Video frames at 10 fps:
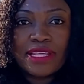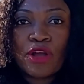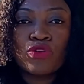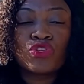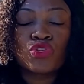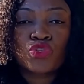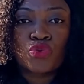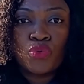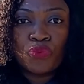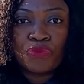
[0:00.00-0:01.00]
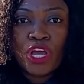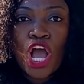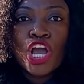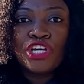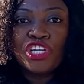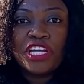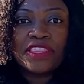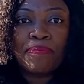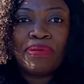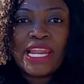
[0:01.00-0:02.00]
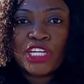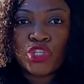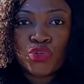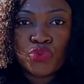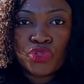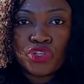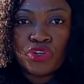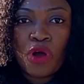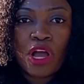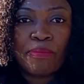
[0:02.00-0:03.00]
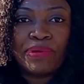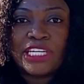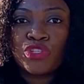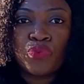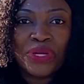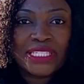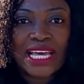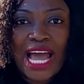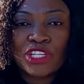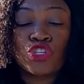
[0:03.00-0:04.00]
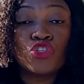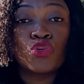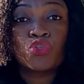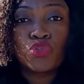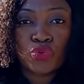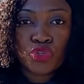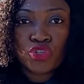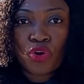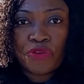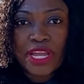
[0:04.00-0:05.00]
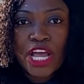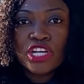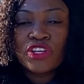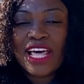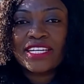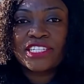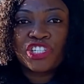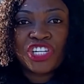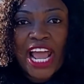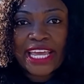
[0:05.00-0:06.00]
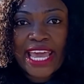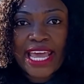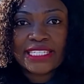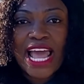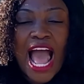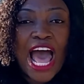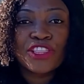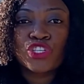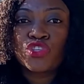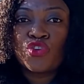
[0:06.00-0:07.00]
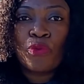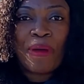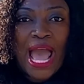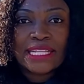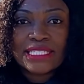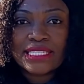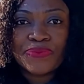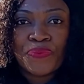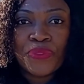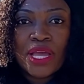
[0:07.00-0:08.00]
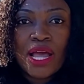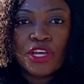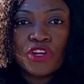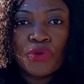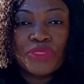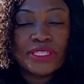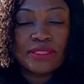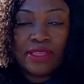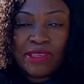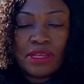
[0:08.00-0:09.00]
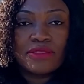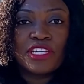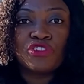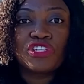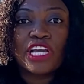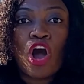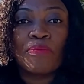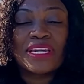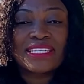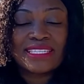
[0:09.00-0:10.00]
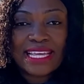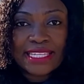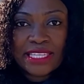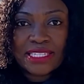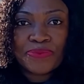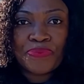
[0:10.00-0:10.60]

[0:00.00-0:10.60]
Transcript: that goes to school. You need the play suit, a complete winter snow suit, So that's the jacket and the snow pants. They usually come in a set.